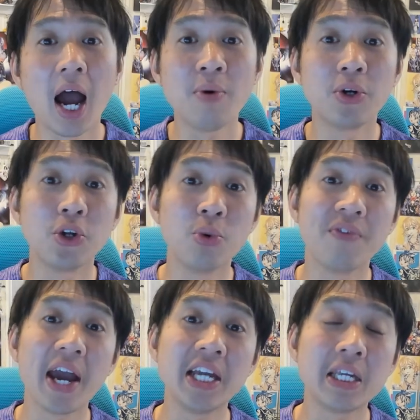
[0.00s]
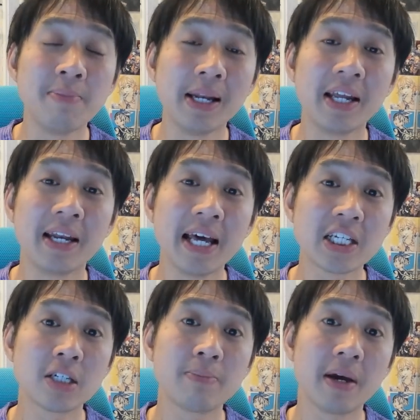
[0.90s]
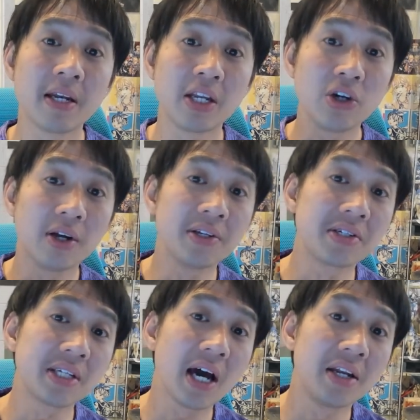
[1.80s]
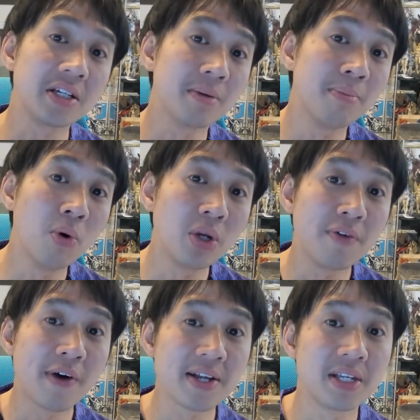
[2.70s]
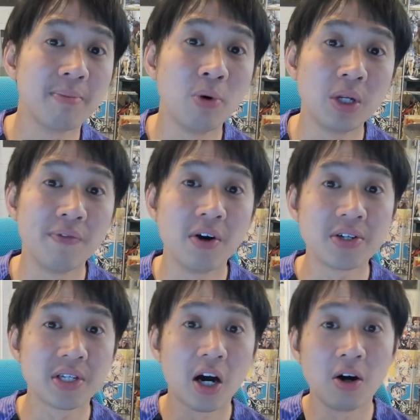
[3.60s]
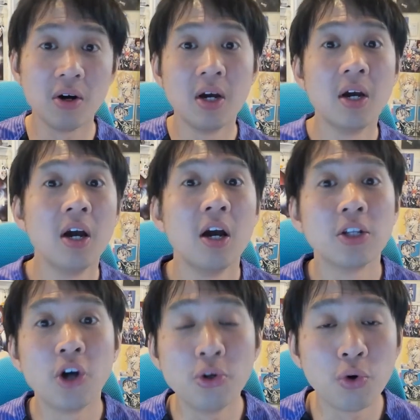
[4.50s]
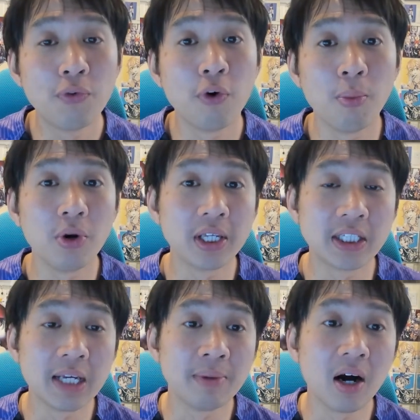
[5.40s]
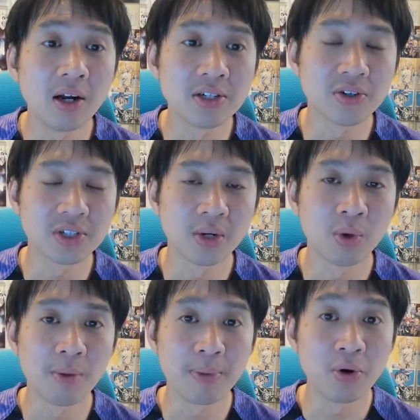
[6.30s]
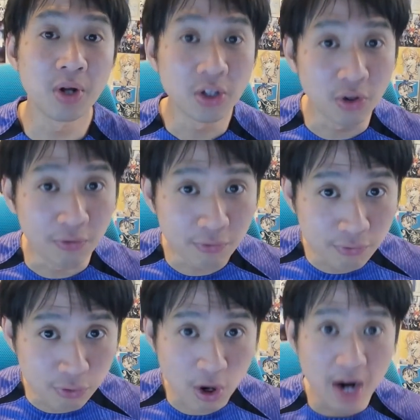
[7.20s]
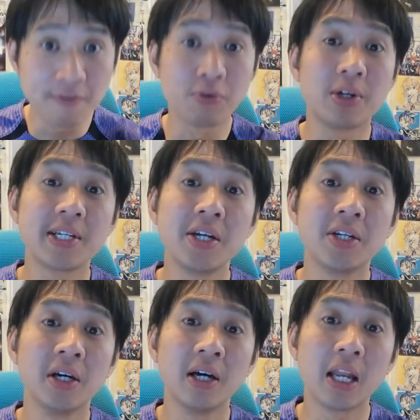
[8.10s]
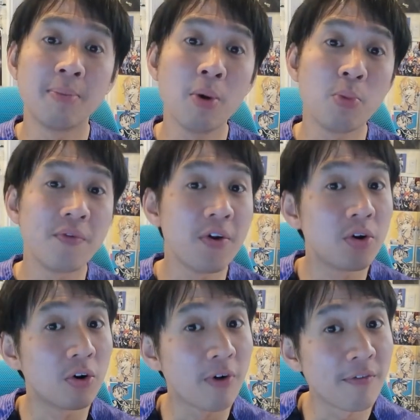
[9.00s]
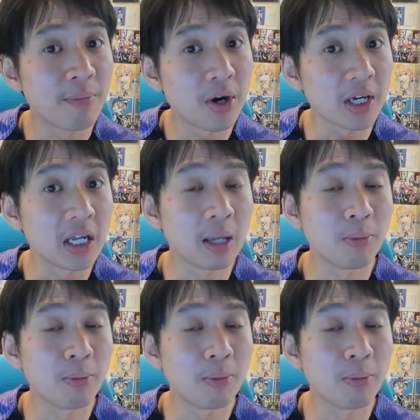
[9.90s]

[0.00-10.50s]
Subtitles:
would do with 80 million net spend, and you understand it's a multifaceted, multi-versatile, total footballing team that Arne Slot's going to want to build to thrive through the centre. At the moment, we've only got Gravenberch in a